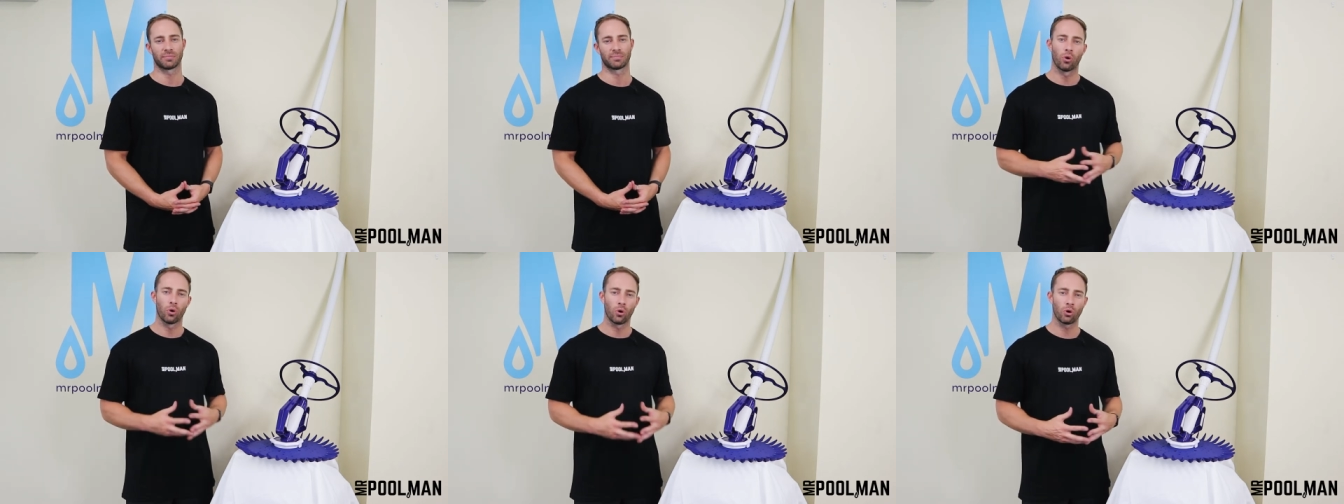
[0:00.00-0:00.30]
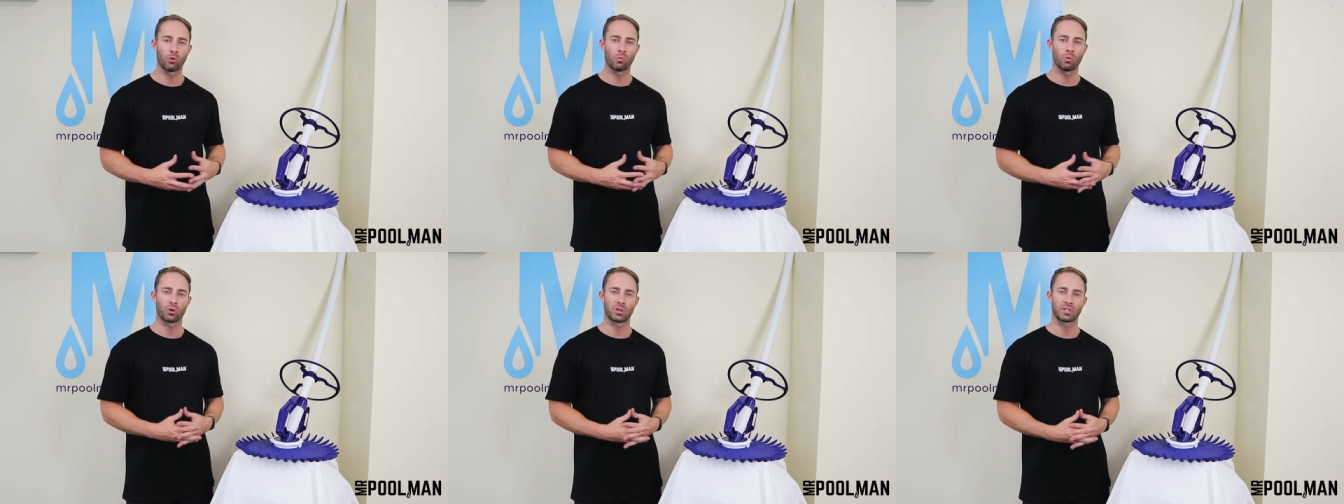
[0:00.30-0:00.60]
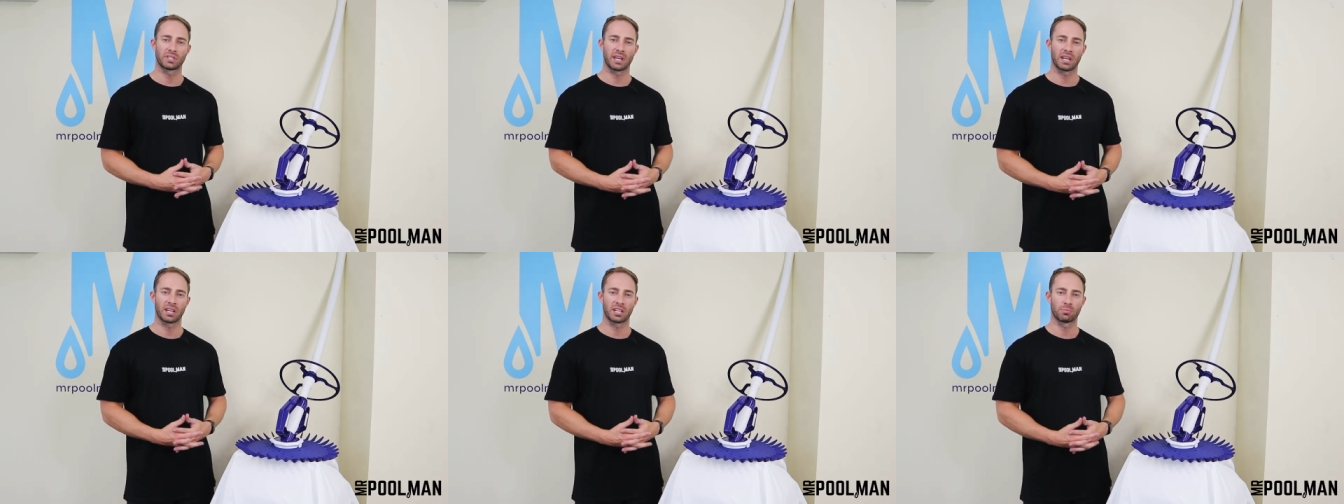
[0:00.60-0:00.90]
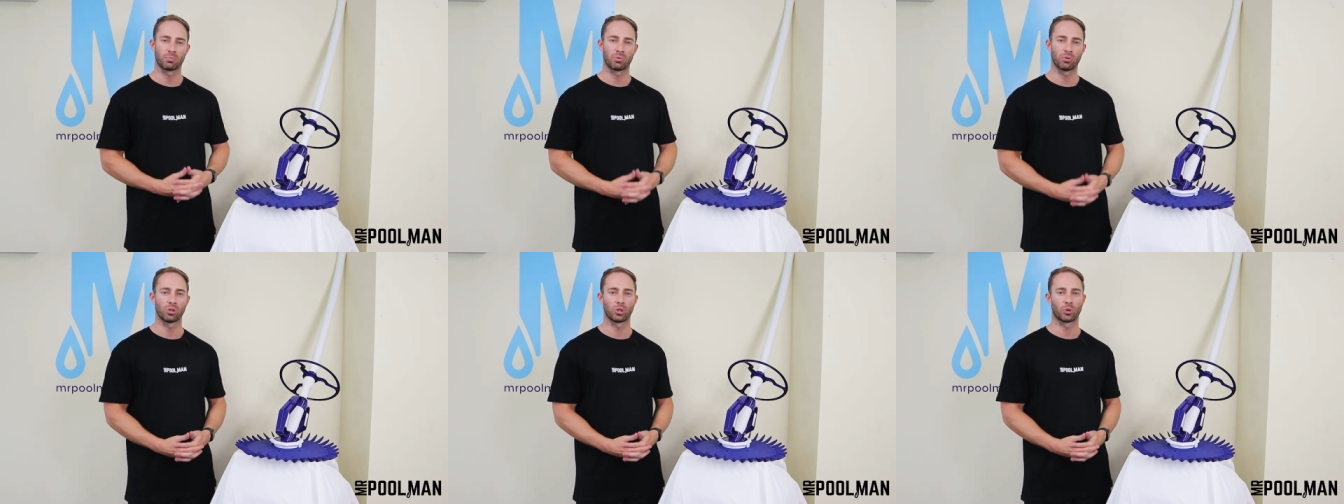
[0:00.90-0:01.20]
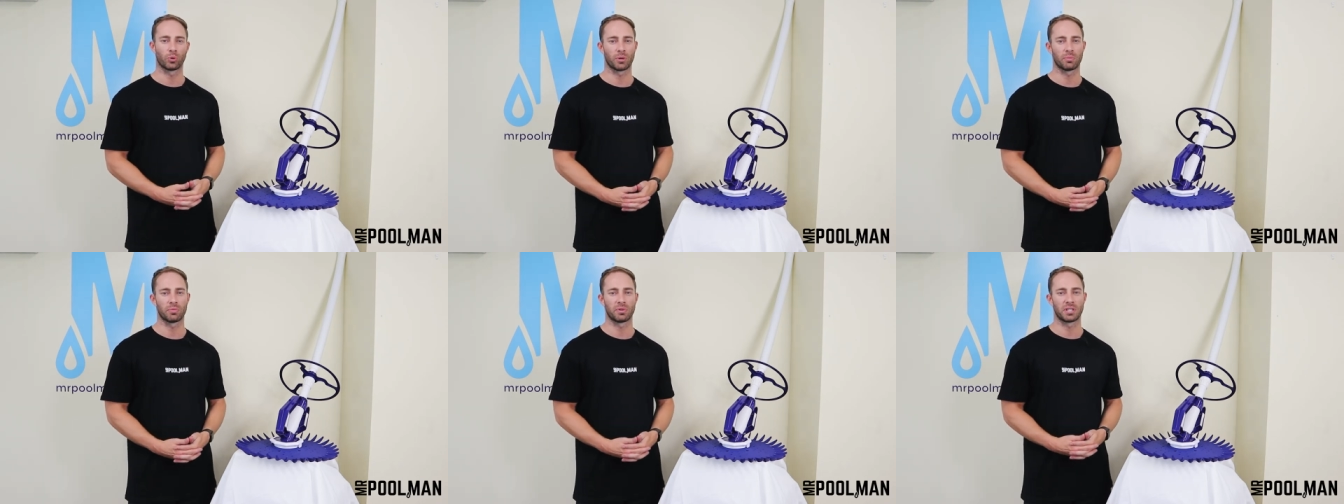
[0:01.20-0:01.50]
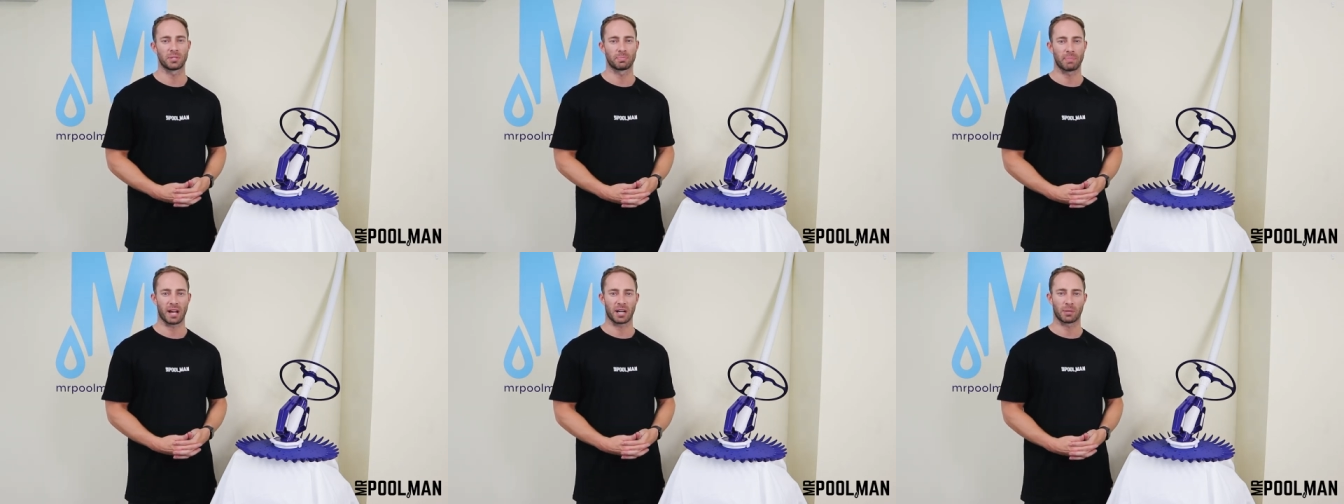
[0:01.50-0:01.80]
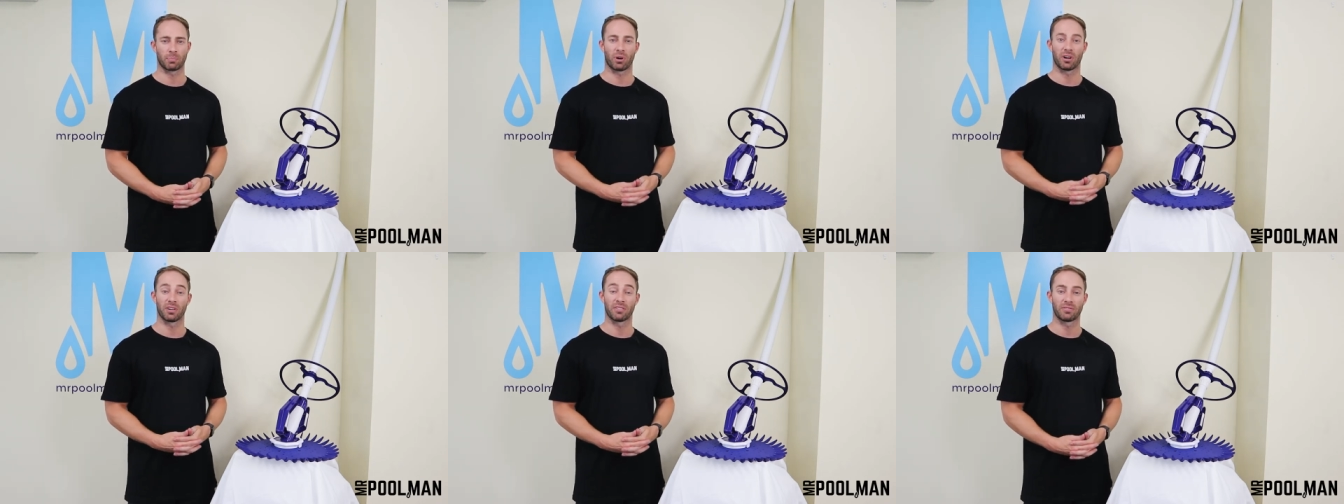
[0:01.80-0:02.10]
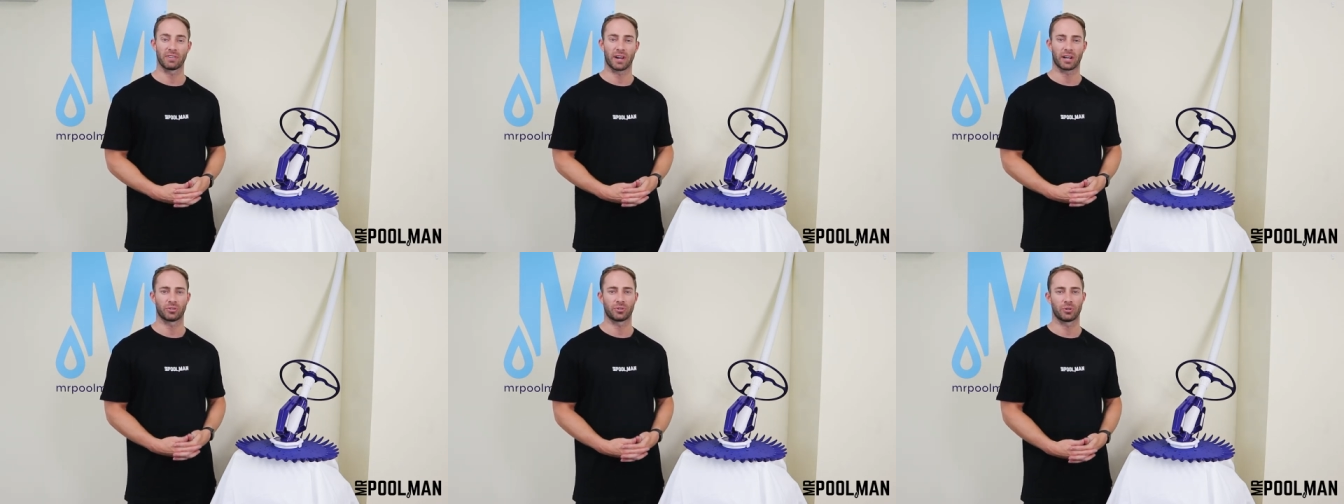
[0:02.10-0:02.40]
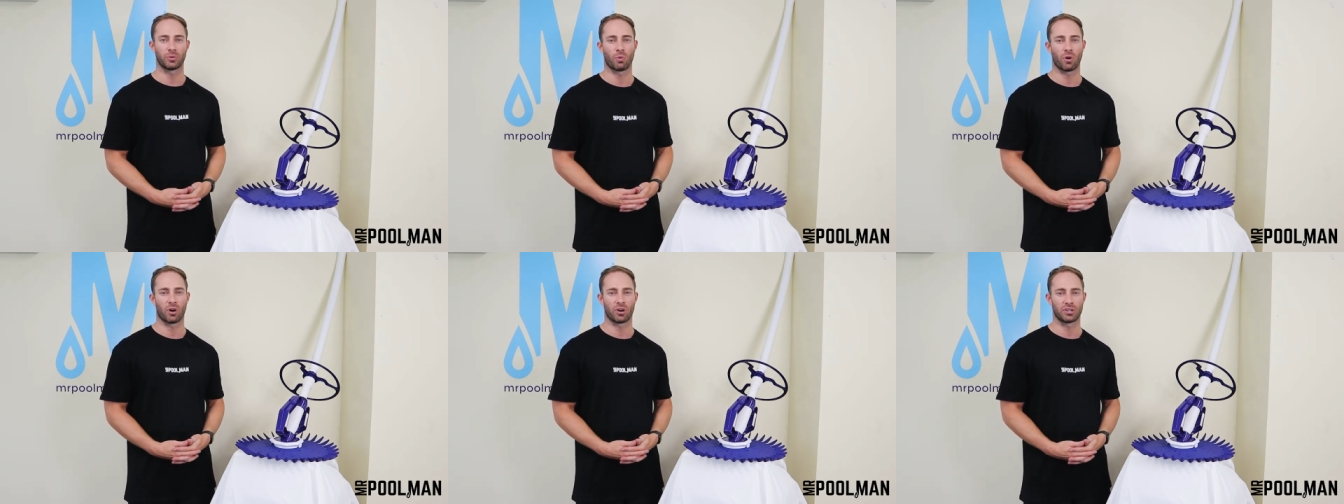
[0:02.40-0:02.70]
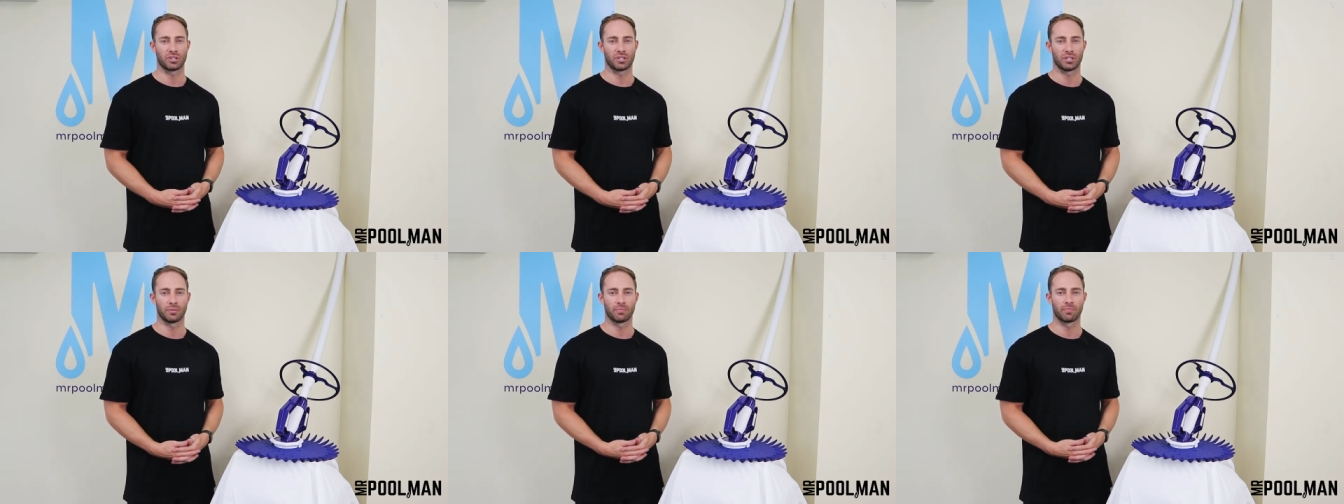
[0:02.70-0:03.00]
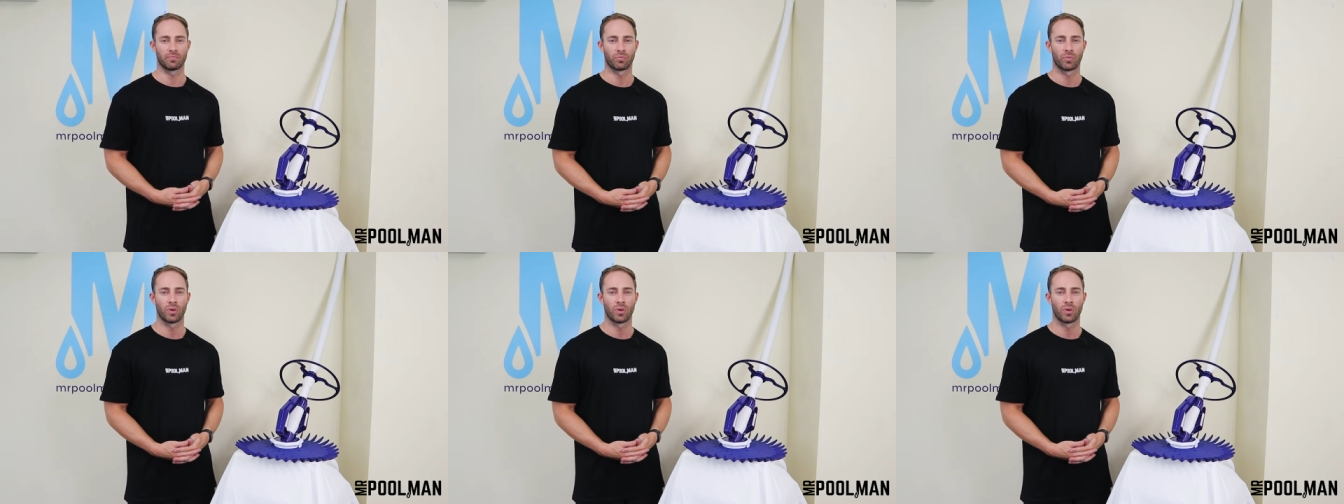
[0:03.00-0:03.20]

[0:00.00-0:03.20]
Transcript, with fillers: All Water TechniX pool equipment is backed by a factory warranty.